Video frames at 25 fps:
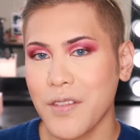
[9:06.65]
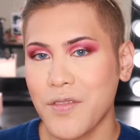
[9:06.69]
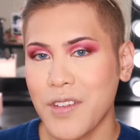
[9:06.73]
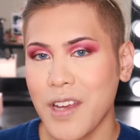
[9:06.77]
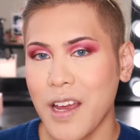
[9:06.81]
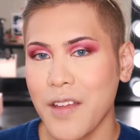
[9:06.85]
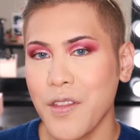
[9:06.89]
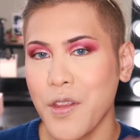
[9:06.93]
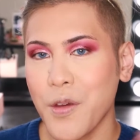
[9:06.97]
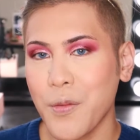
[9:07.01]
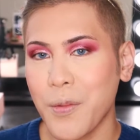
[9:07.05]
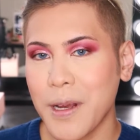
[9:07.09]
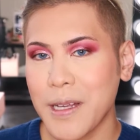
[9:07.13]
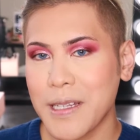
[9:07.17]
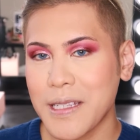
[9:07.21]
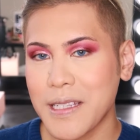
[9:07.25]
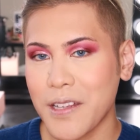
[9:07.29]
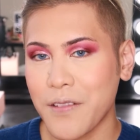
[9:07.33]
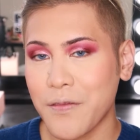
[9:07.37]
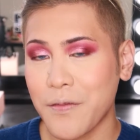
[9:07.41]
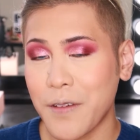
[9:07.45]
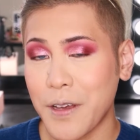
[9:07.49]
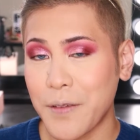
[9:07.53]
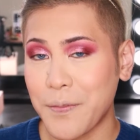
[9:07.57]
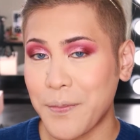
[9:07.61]
so I've done the
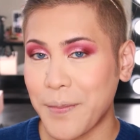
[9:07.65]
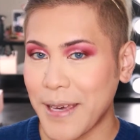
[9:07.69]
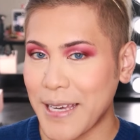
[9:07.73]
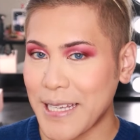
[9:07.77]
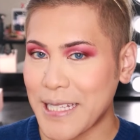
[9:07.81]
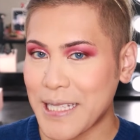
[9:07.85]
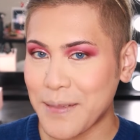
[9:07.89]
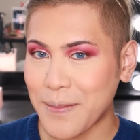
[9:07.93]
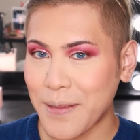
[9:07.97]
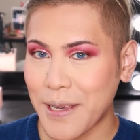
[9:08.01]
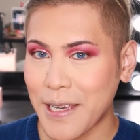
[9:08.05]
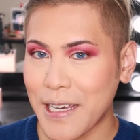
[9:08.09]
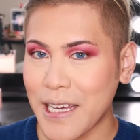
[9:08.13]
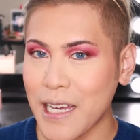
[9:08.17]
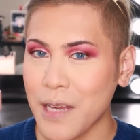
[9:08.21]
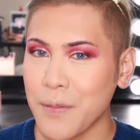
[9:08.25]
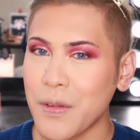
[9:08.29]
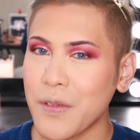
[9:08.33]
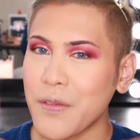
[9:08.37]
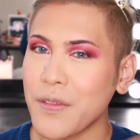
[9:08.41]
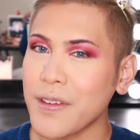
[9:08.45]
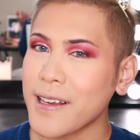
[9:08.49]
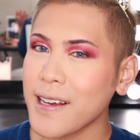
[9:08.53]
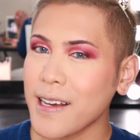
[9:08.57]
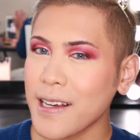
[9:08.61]
rest of my base
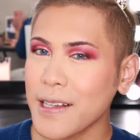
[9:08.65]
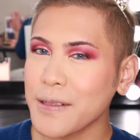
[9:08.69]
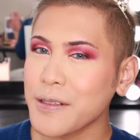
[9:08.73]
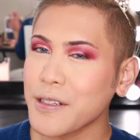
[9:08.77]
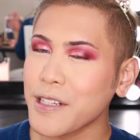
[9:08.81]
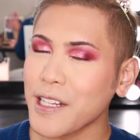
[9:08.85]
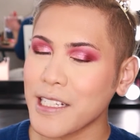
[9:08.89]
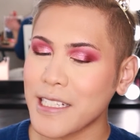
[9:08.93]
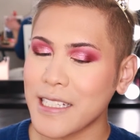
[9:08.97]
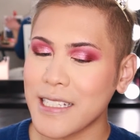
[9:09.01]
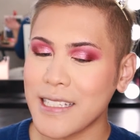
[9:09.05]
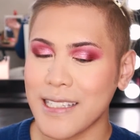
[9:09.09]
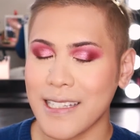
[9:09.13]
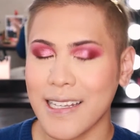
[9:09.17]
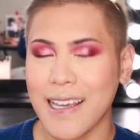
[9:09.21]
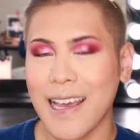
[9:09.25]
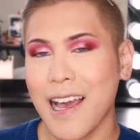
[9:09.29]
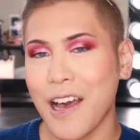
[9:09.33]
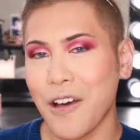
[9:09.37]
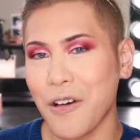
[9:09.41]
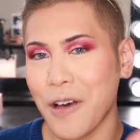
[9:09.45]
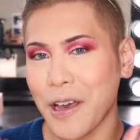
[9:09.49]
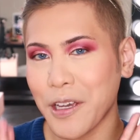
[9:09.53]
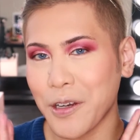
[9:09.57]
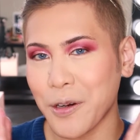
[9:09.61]
makeup. If you guys would like to see
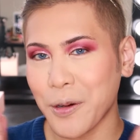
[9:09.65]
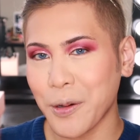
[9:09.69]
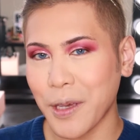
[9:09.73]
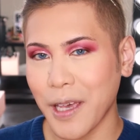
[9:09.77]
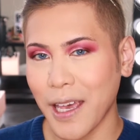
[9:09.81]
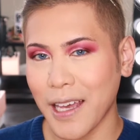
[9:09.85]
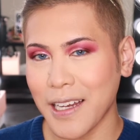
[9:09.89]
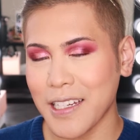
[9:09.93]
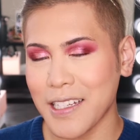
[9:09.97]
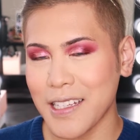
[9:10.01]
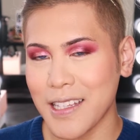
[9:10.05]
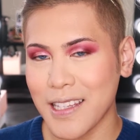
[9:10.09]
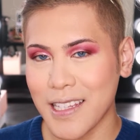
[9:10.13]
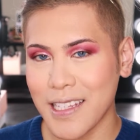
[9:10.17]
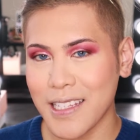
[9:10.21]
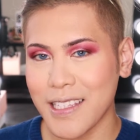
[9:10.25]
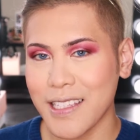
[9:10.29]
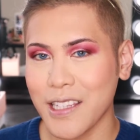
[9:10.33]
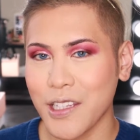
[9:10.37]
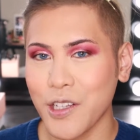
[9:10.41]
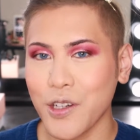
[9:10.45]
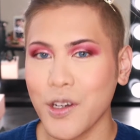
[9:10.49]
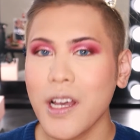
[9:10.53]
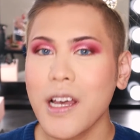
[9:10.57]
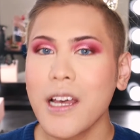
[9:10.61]
how I created
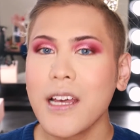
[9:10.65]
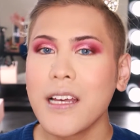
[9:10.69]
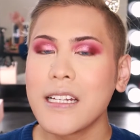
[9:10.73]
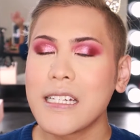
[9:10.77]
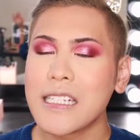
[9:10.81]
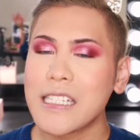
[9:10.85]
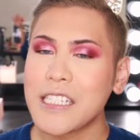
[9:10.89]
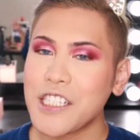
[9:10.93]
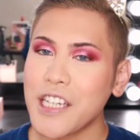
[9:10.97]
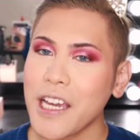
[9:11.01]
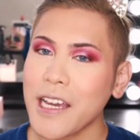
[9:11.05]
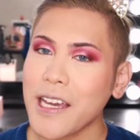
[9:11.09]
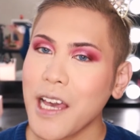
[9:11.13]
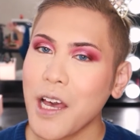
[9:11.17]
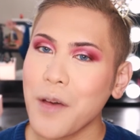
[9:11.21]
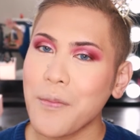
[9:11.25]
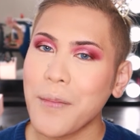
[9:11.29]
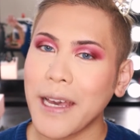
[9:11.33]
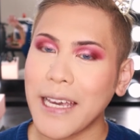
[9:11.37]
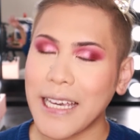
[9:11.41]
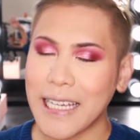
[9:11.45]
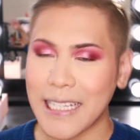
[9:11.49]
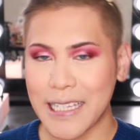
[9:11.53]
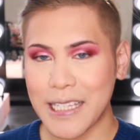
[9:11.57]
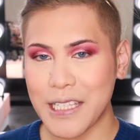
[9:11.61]
this look, check out
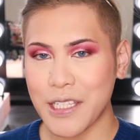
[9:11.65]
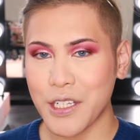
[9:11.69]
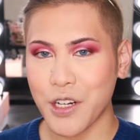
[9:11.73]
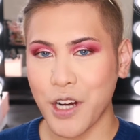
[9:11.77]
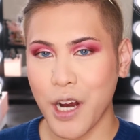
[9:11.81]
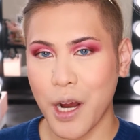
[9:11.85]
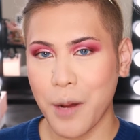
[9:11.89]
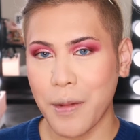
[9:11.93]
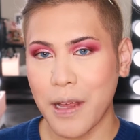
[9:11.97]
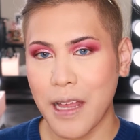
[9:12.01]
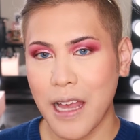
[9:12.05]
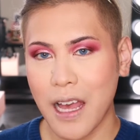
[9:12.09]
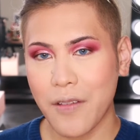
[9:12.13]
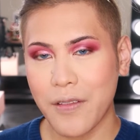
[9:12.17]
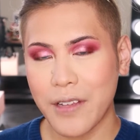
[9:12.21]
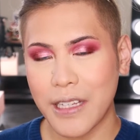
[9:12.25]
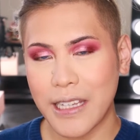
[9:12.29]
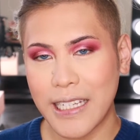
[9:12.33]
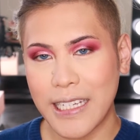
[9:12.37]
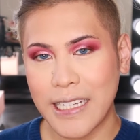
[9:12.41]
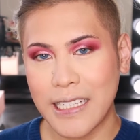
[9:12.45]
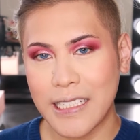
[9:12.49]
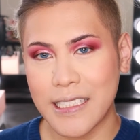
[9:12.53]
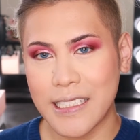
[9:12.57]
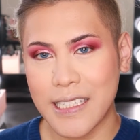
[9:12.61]
my Instagram. I'll have it
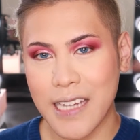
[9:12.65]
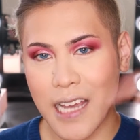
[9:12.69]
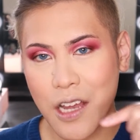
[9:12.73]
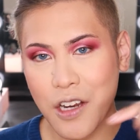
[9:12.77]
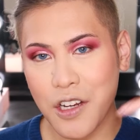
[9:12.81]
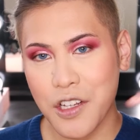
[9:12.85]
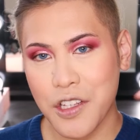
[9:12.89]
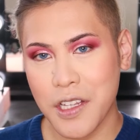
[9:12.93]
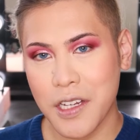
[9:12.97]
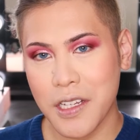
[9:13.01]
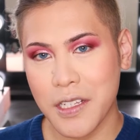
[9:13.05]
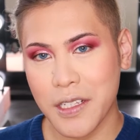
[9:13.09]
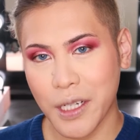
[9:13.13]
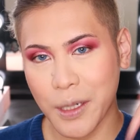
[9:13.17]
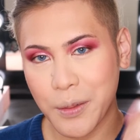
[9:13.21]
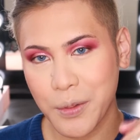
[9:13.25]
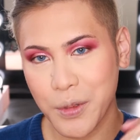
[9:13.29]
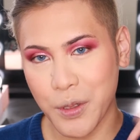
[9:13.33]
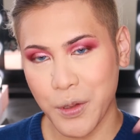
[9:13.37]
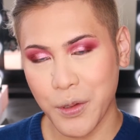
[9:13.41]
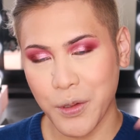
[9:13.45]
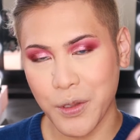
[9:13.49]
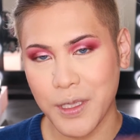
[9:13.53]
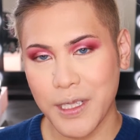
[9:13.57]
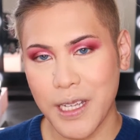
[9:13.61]
linked down in the
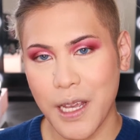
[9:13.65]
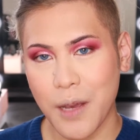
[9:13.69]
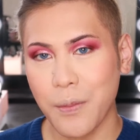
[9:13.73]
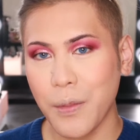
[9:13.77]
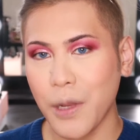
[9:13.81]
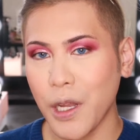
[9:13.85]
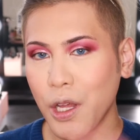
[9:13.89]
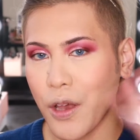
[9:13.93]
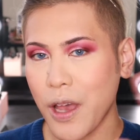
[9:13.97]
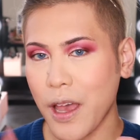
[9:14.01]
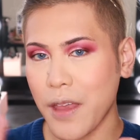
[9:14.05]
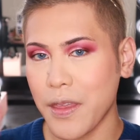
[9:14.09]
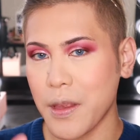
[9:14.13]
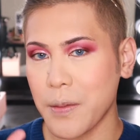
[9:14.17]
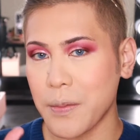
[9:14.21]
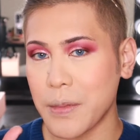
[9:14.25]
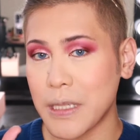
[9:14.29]
description box down below and